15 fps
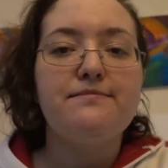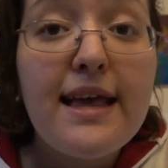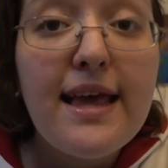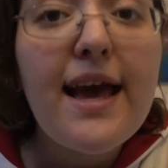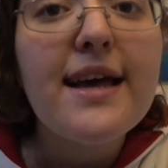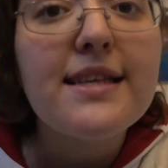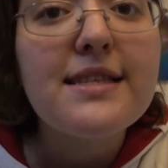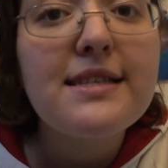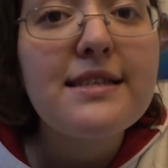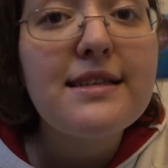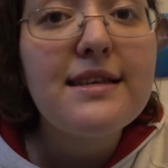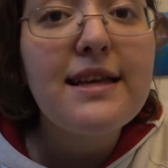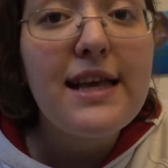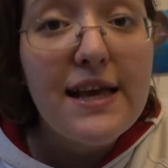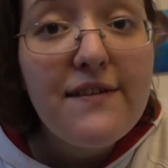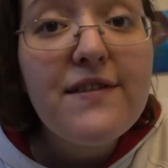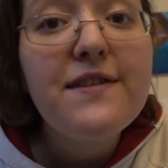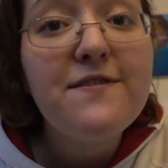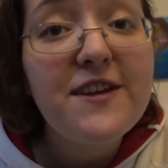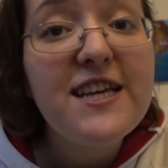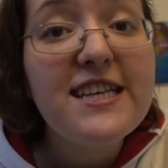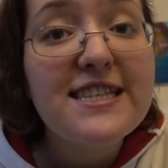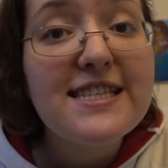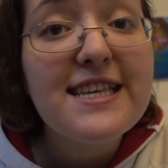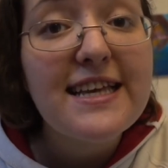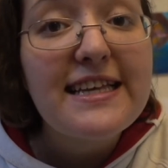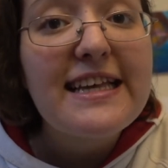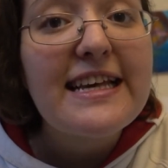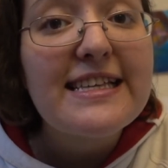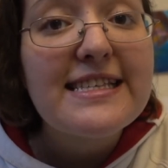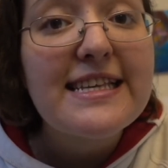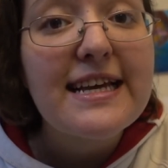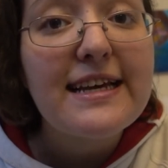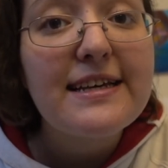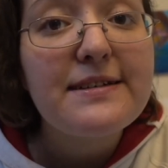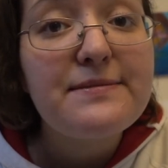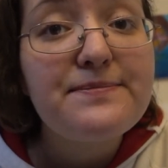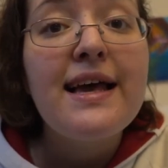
Yes, even vegans can get sick.